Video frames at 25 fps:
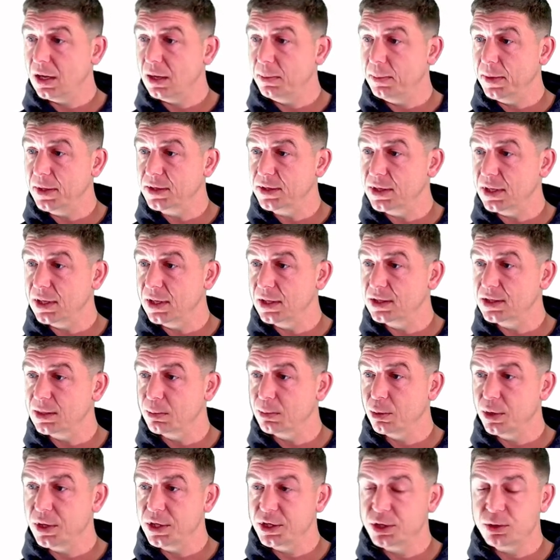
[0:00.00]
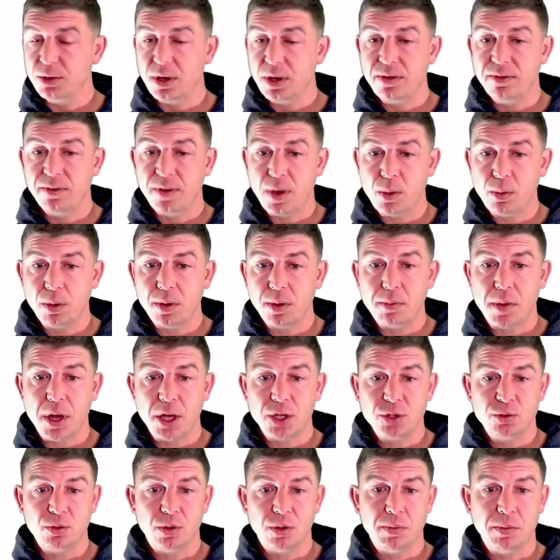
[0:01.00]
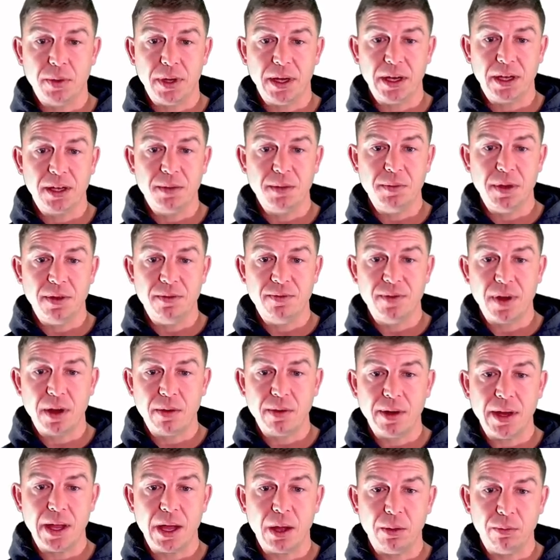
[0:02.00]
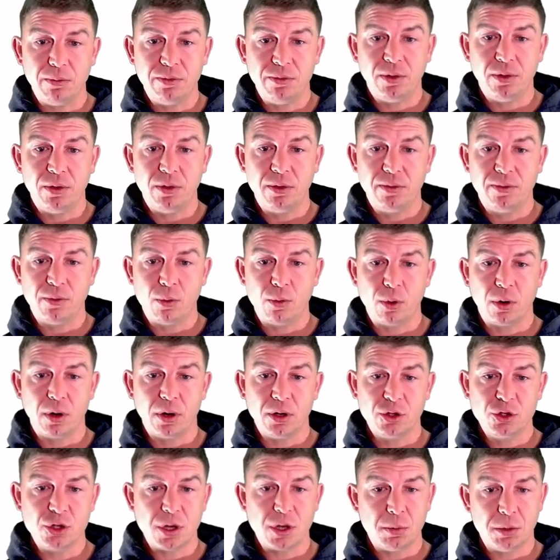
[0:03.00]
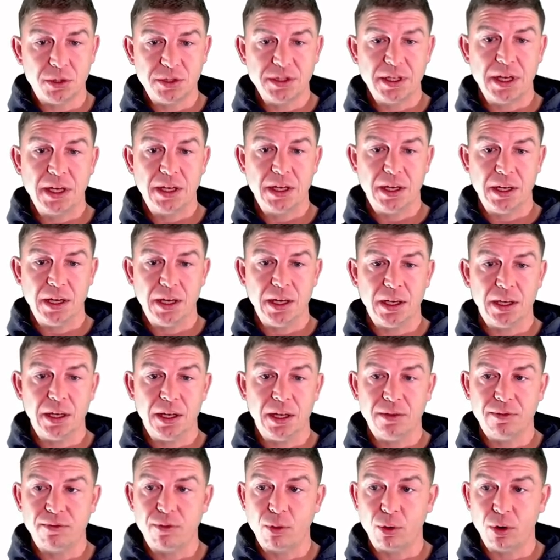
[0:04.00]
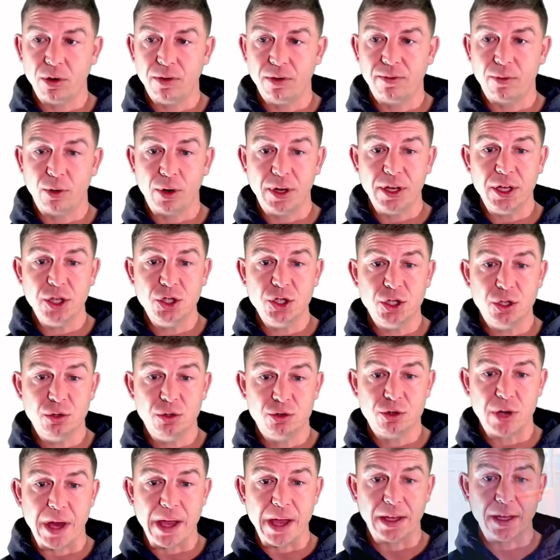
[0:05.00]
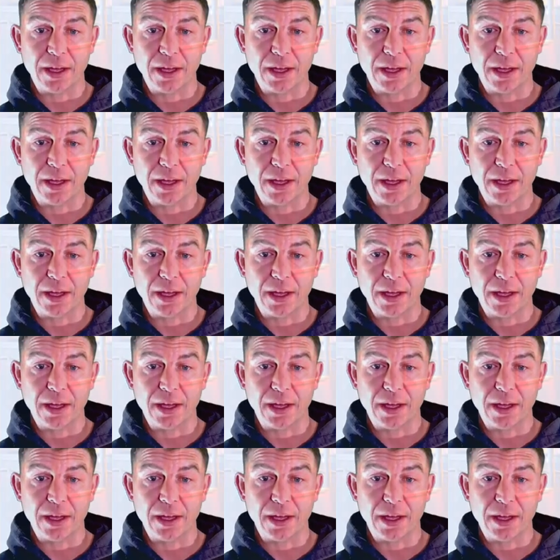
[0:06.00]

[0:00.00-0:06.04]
It's a pretty straightforward module, but it can be very helpful for trouble ticketing and for issue tracking.